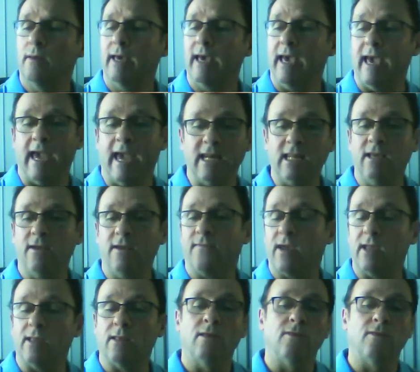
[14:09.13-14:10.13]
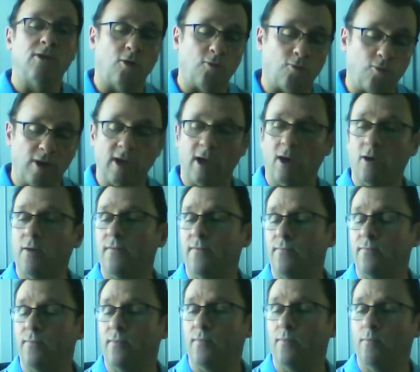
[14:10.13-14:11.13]
At any event, your RIO
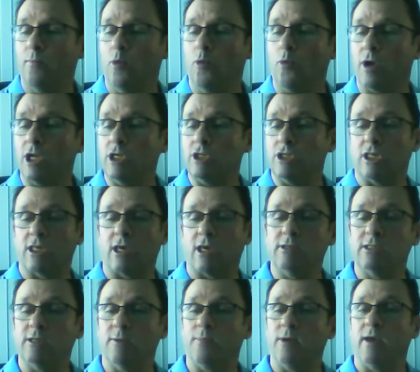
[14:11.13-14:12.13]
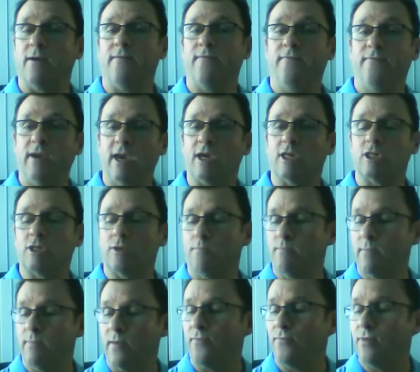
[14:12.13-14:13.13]
mortgage is going to be a fixed
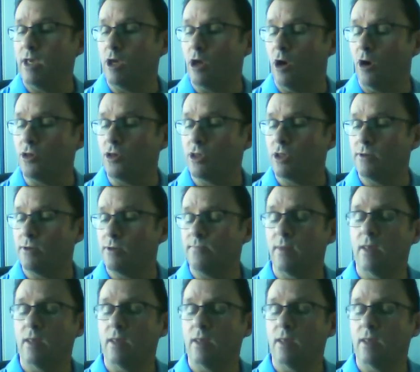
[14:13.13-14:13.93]
monthly cost.